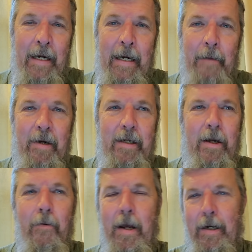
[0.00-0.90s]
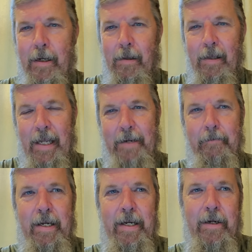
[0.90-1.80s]
Now, I'm going to go out on a
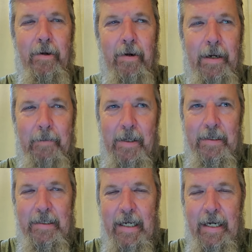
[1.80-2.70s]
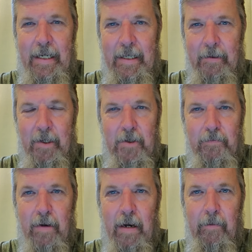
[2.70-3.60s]
limb here, and I'm going to say that there's
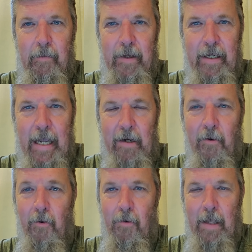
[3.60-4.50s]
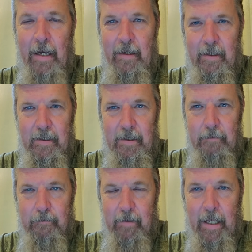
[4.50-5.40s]
probably not a whole lot of
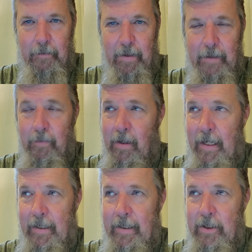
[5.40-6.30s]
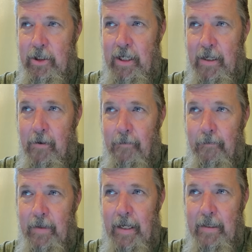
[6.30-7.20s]
people on this channel
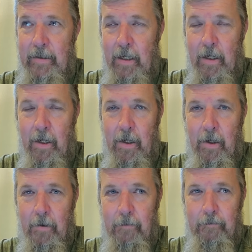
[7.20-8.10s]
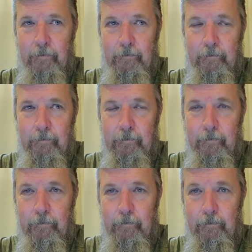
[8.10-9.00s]
that are
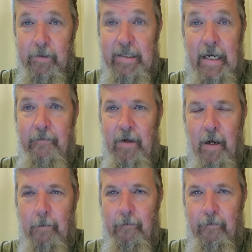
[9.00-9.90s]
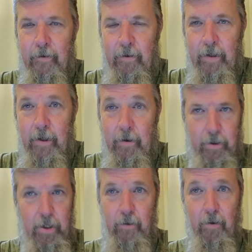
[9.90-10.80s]
saving up for their
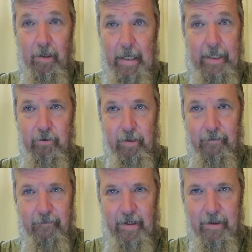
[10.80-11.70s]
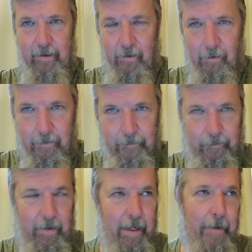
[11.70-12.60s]
new electric vehicle,
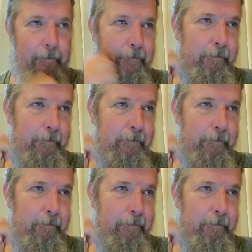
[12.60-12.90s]
okay?